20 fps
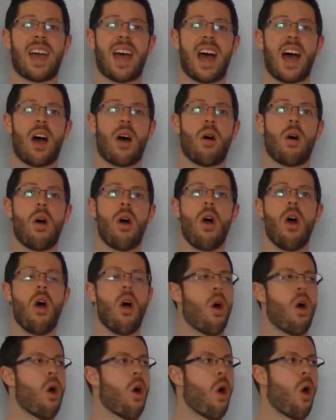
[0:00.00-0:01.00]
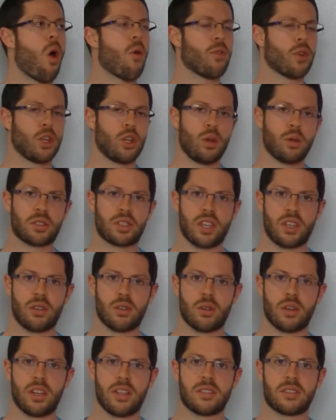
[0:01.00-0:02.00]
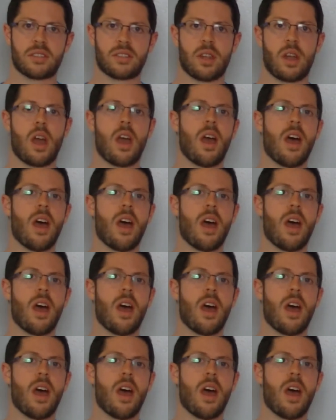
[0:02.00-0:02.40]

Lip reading: how overuse injuries,